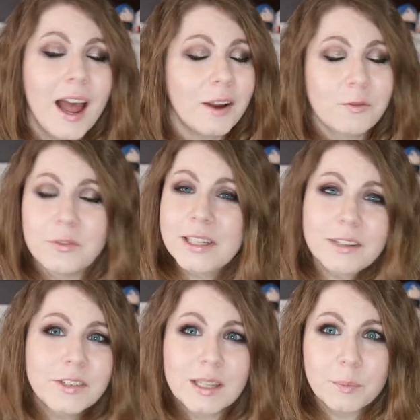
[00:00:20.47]
I
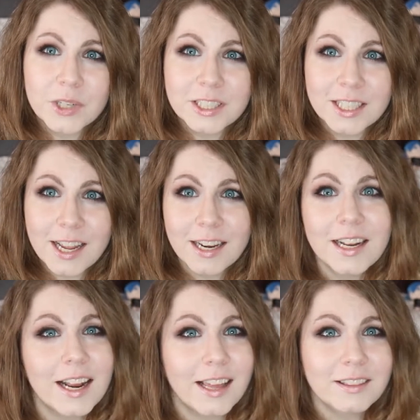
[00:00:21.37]
really appreciate
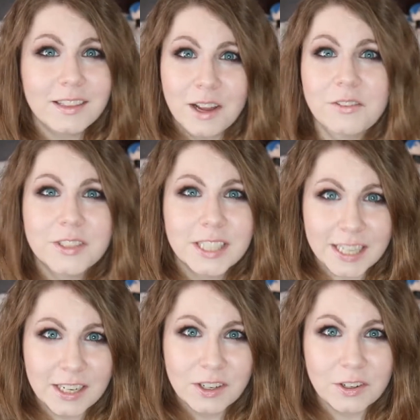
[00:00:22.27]
it, and I love to
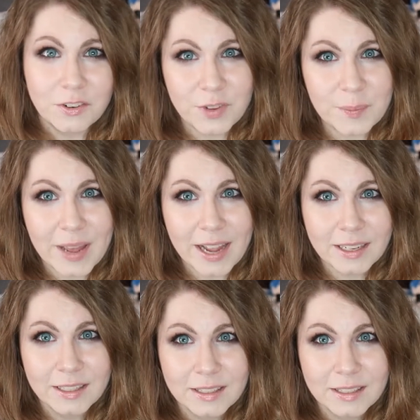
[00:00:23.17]
hear your feedback.